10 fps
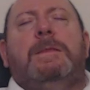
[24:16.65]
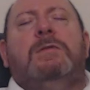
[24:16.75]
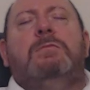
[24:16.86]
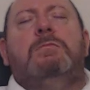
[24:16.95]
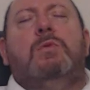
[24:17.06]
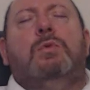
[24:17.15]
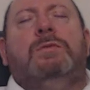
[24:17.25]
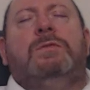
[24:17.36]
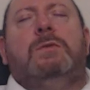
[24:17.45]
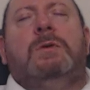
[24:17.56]
There's
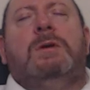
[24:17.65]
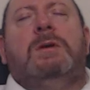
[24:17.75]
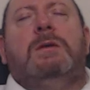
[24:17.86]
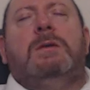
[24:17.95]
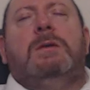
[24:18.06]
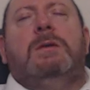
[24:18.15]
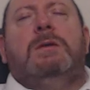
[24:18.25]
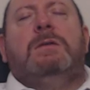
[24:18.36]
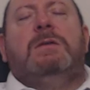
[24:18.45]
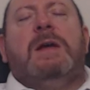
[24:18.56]
more to it.
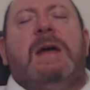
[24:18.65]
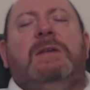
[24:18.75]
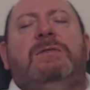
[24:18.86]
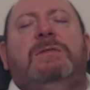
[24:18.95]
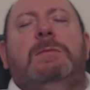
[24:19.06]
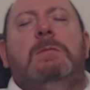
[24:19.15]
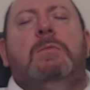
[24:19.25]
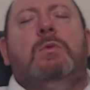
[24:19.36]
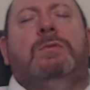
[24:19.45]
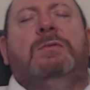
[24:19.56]
There has to be
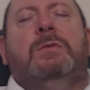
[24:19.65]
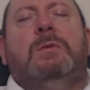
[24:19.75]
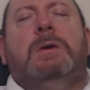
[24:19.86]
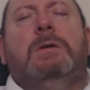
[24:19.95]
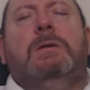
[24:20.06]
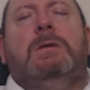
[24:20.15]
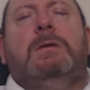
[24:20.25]
more to it.